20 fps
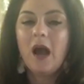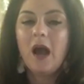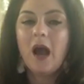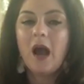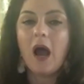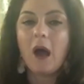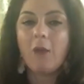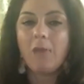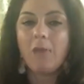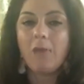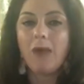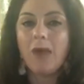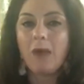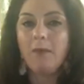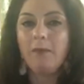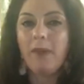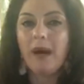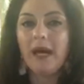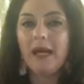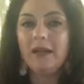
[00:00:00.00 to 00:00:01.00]

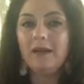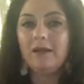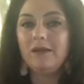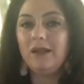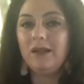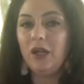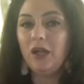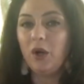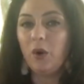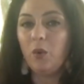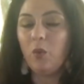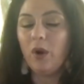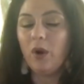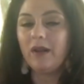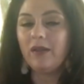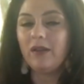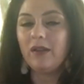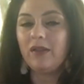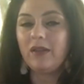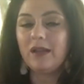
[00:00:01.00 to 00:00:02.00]
But, you know, one
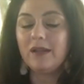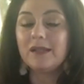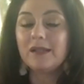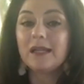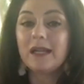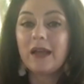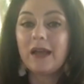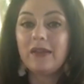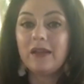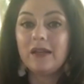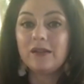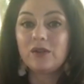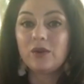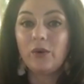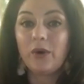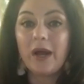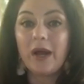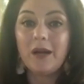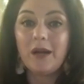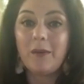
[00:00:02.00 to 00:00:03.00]
of the things that I think is
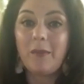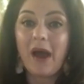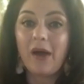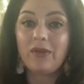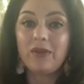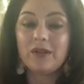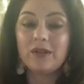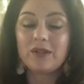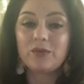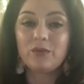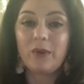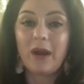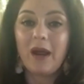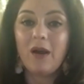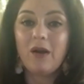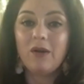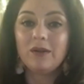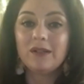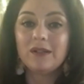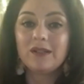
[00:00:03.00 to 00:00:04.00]
great about this
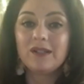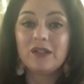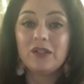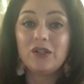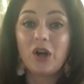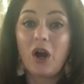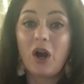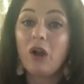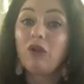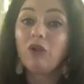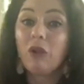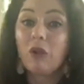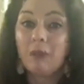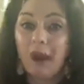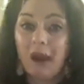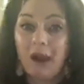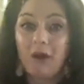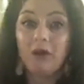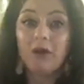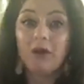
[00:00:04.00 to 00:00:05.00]
round is the dollar amount